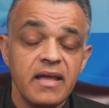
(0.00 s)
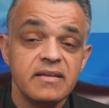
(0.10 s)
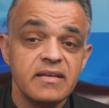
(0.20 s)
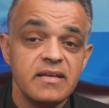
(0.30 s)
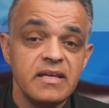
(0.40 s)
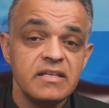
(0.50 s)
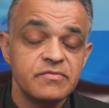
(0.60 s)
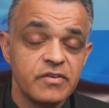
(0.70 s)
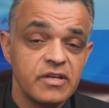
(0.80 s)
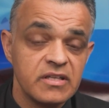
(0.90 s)
And it
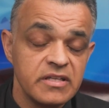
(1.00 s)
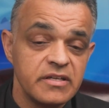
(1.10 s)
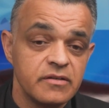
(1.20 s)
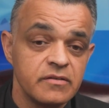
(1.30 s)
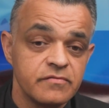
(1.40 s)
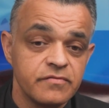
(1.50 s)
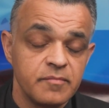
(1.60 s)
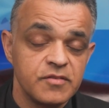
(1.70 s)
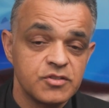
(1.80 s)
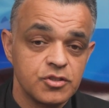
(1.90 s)
is very clear
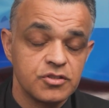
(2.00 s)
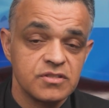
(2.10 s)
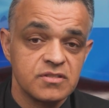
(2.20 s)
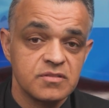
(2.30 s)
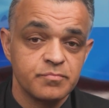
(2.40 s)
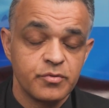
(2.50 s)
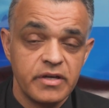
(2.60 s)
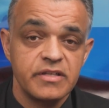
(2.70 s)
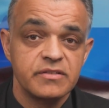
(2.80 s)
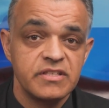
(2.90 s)
from the church's
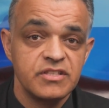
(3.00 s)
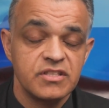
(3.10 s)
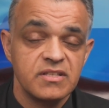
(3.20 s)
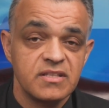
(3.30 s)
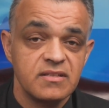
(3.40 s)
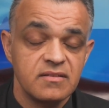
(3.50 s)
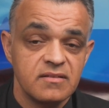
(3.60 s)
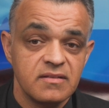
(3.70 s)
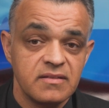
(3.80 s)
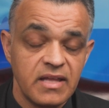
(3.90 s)
perennial teaching that
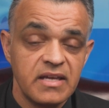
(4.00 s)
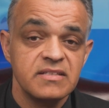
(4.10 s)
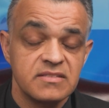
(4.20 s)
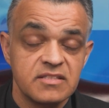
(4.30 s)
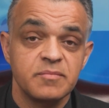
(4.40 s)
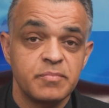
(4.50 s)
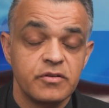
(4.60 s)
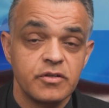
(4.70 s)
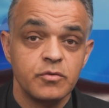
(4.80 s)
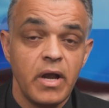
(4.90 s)
that is the
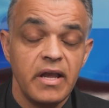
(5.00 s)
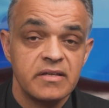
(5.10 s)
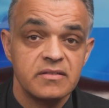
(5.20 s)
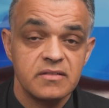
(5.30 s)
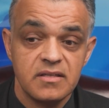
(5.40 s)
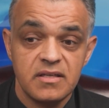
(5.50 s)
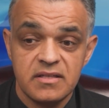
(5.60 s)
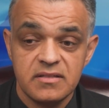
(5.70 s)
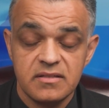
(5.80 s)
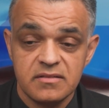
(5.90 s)
superior way.
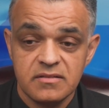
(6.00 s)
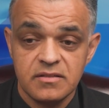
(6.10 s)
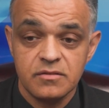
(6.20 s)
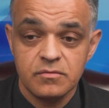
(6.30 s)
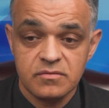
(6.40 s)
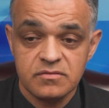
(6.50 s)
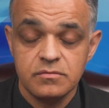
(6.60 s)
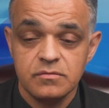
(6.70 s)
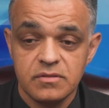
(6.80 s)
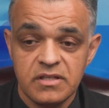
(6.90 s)
It, you know,
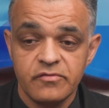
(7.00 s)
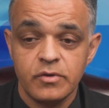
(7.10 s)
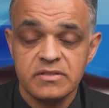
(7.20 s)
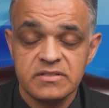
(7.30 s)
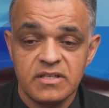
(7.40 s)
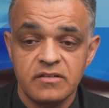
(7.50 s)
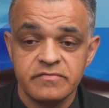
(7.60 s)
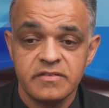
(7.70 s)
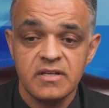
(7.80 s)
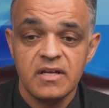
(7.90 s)
to give
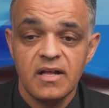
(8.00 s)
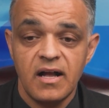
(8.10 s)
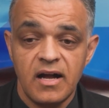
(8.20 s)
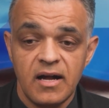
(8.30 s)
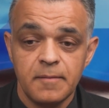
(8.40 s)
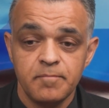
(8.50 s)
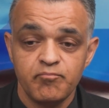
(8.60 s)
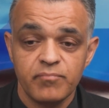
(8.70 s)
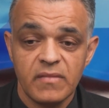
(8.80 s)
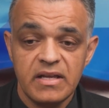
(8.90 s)
oneself
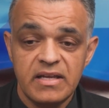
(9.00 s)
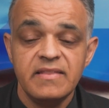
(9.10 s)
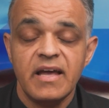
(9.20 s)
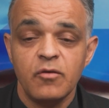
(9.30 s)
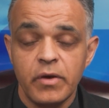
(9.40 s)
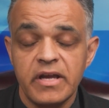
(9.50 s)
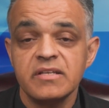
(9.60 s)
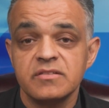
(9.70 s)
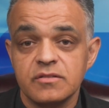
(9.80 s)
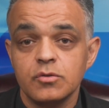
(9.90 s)
um, in that
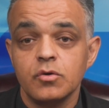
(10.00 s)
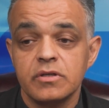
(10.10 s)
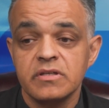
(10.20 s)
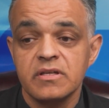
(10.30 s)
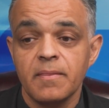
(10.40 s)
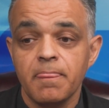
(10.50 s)
way to the Lord